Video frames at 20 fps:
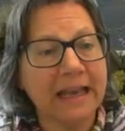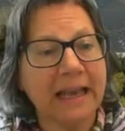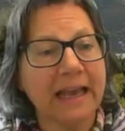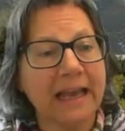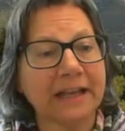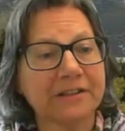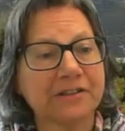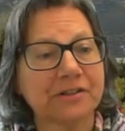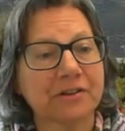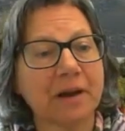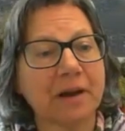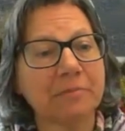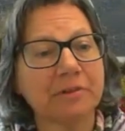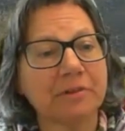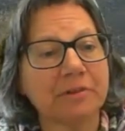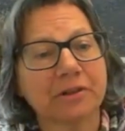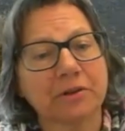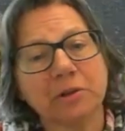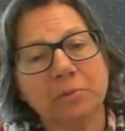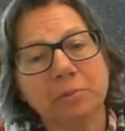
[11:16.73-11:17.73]
And so I'm
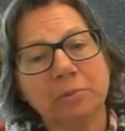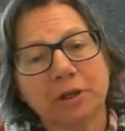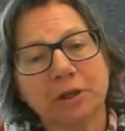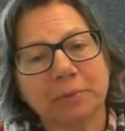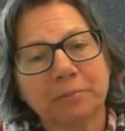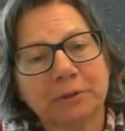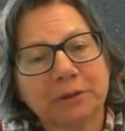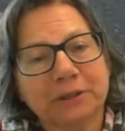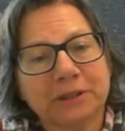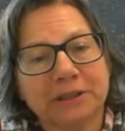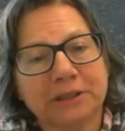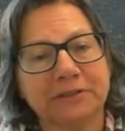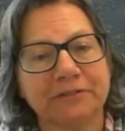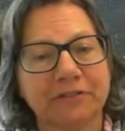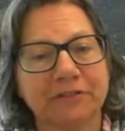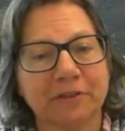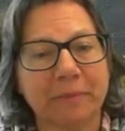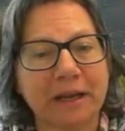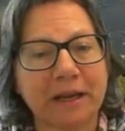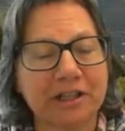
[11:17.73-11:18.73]
just going to put up a little
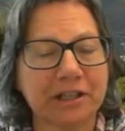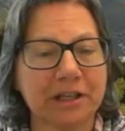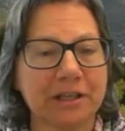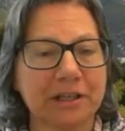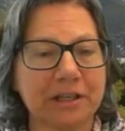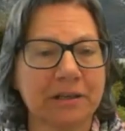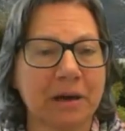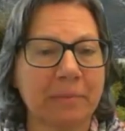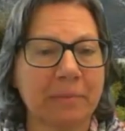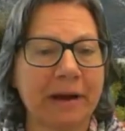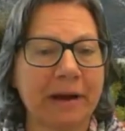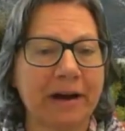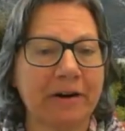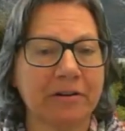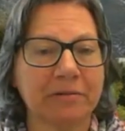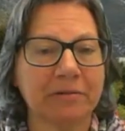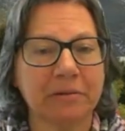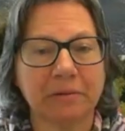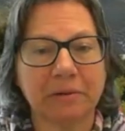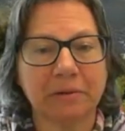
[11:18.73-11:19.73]
information
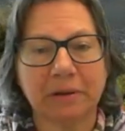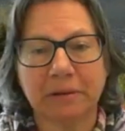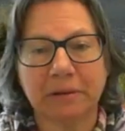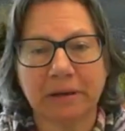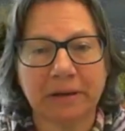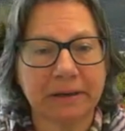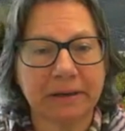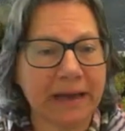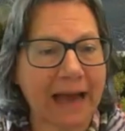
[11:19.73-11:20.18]
about uh,